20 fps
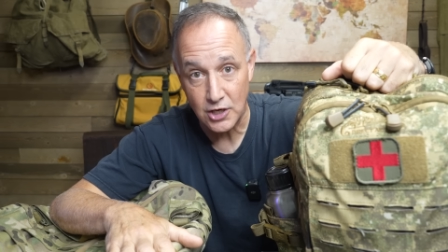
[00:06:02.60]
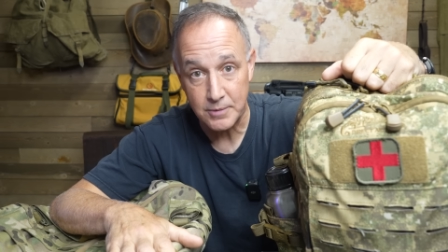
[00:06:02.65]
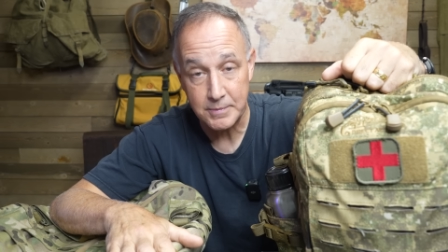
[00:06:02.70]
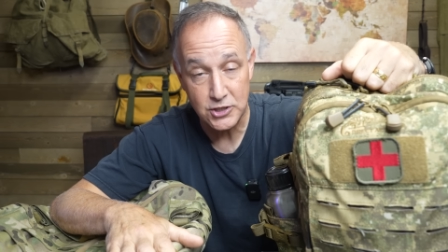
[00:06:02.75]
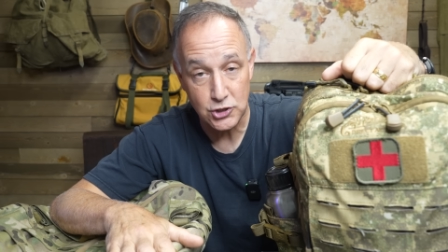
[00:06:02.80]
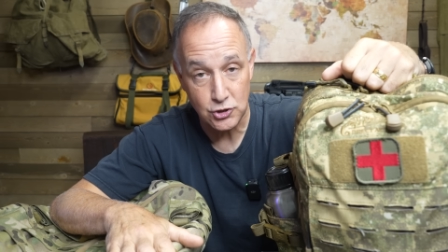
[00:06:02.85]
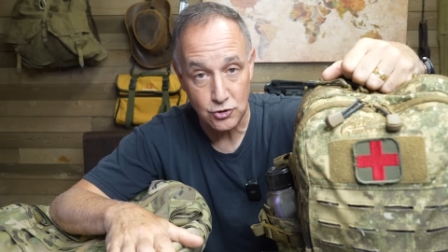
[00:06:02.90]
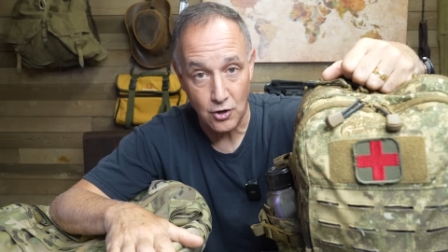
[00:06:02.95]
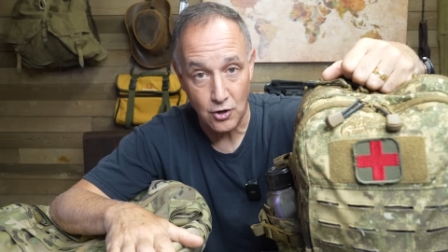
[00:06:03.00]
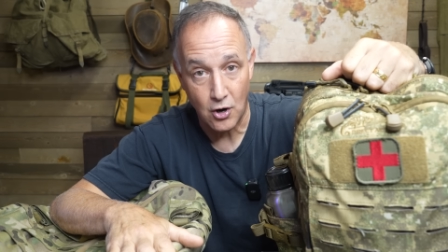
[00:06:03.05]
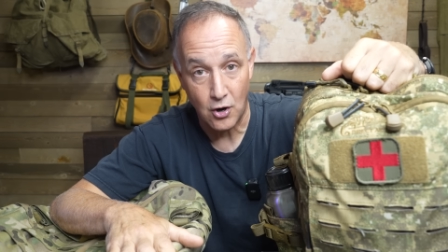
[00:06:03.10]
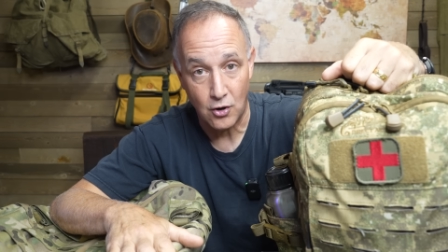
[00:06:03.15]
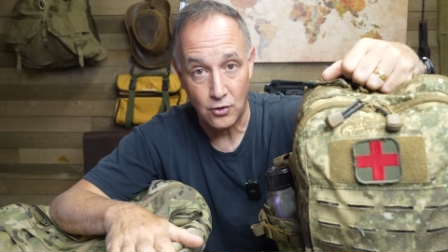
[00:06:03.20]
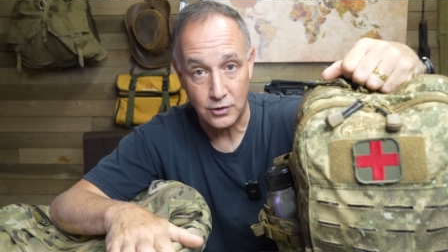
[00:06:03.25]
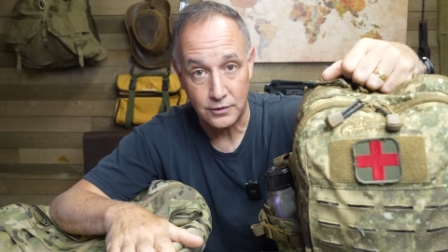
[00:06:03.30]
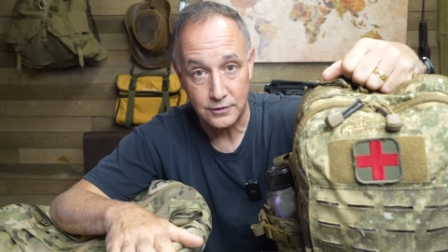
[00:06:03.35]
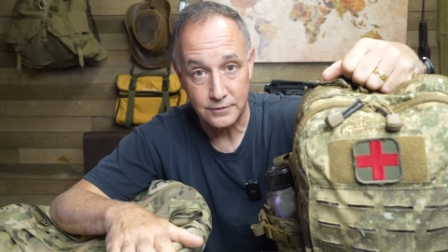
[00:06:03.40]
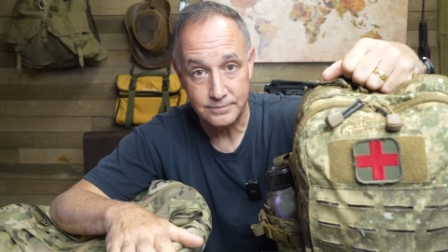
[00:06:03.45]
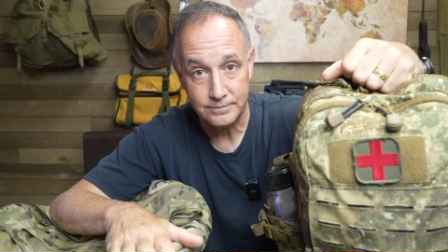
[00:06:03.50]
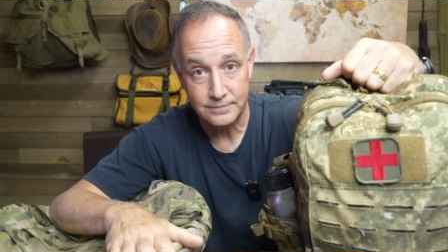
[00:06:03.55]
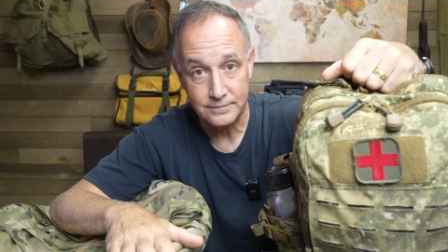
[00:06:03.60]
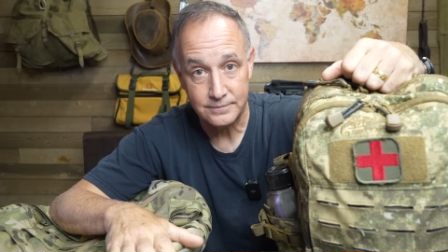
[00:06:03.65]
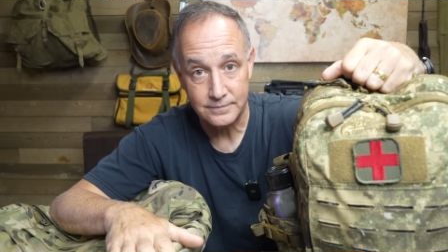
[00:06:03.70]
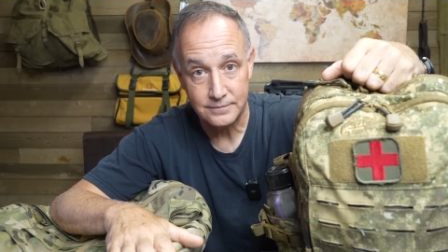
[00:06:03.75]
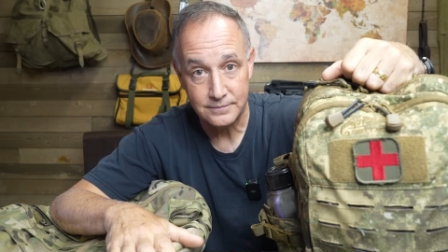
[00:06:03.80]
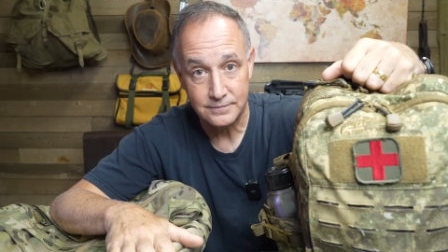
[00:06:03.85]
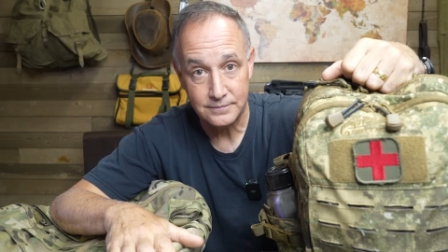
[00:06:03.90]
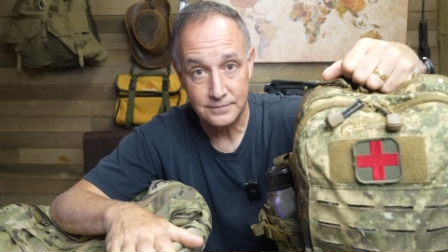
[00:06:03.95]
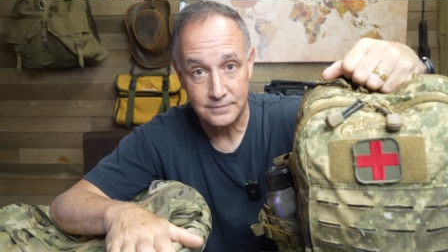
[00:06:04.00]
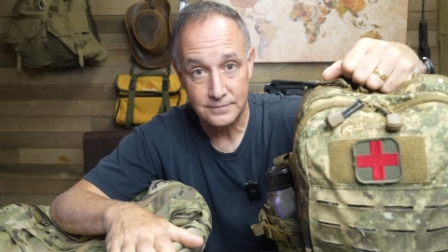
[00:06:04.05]
going to be strong.
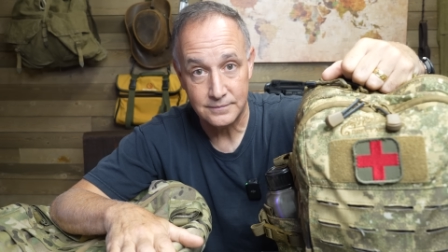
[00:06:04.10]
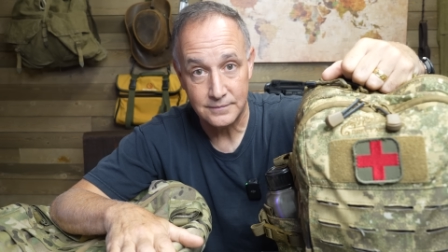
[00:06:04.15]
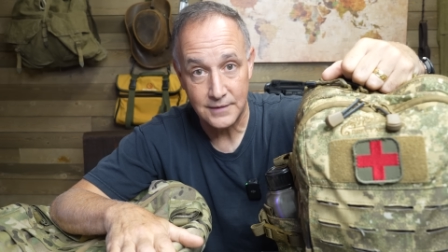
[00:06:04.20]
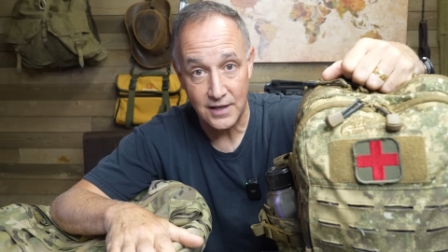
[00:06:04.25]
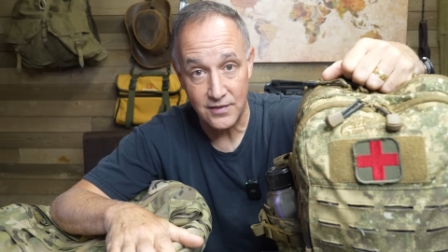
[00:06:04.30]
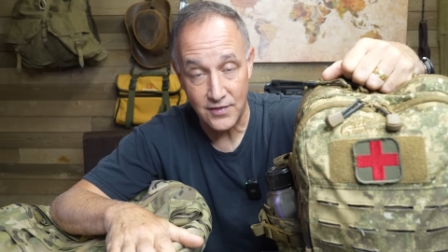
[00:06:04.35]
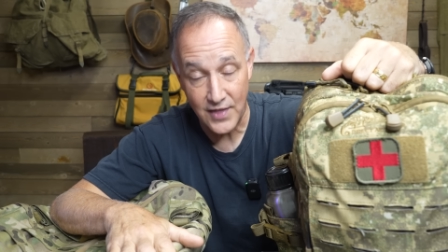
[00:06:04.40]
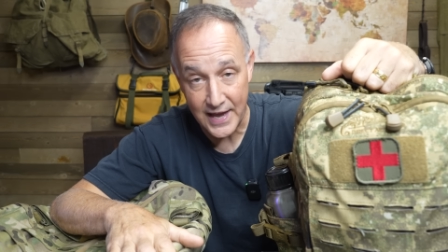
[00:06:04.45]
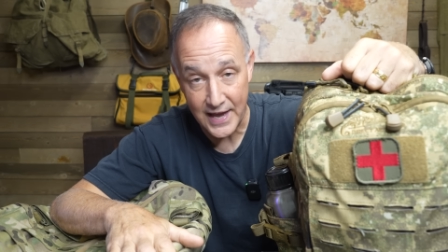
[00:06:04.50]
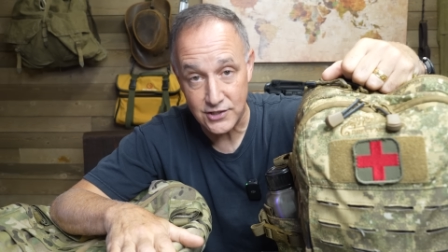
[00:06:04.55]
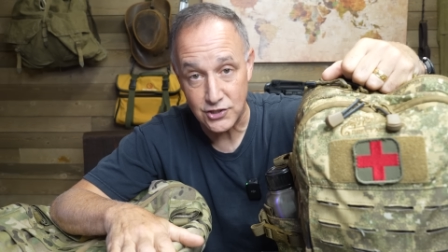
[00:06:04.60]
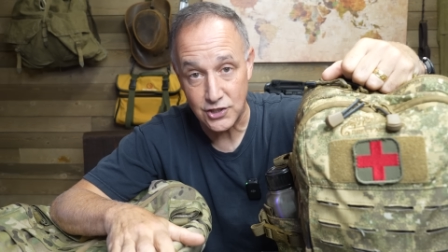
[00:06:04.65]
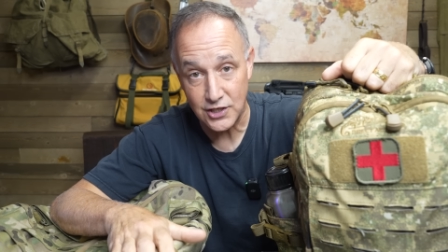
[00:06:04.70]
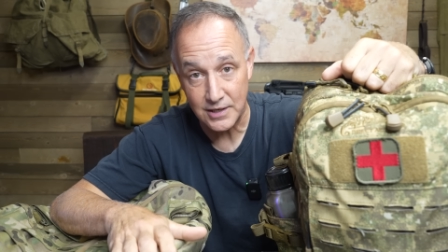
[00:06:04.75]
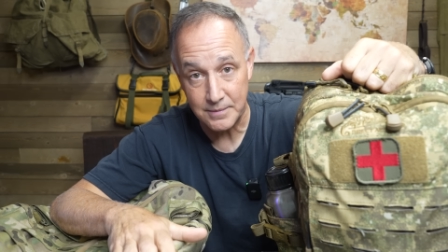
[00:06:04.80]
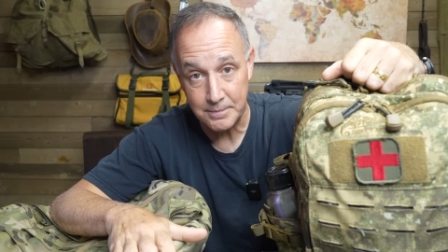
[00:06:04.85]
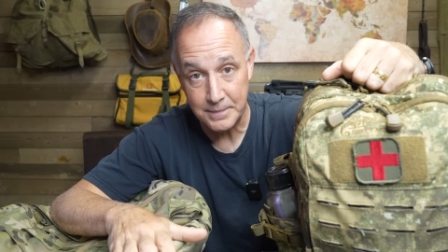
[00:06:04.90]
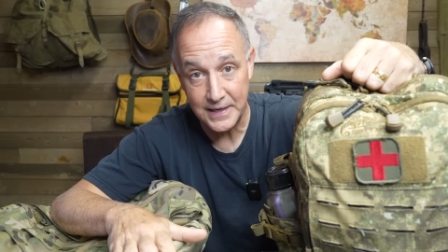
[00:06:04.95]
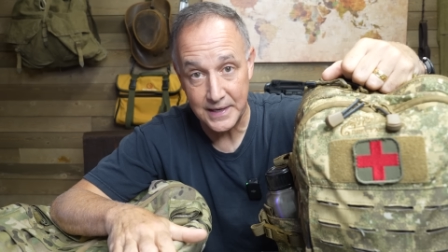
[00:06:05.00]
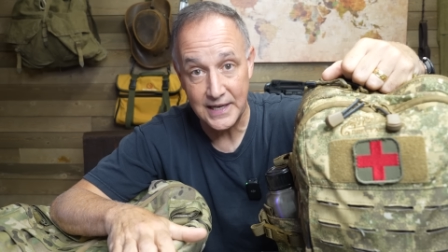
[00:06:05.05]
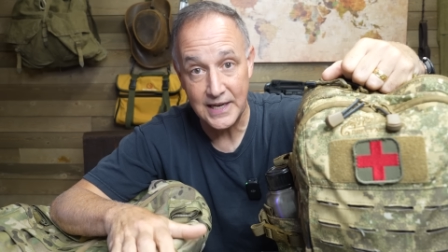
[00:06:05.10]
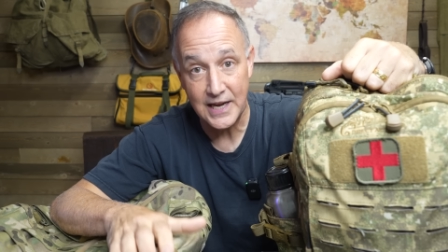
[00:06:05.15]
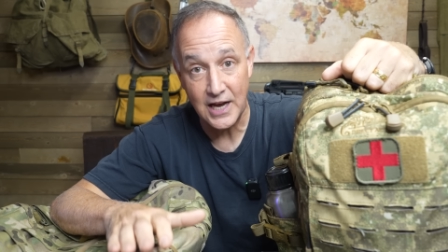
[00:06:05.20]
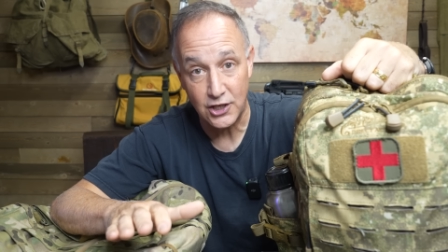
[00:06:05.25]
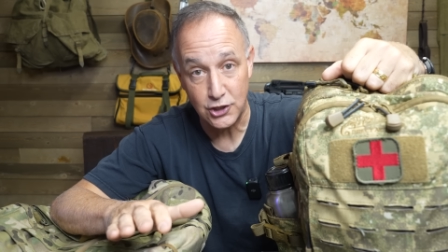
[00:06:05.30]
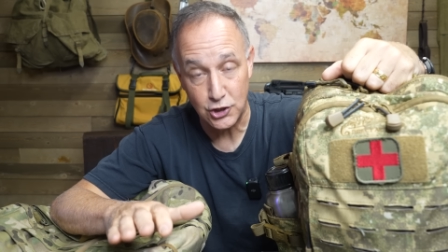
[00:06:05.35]
And that's going to be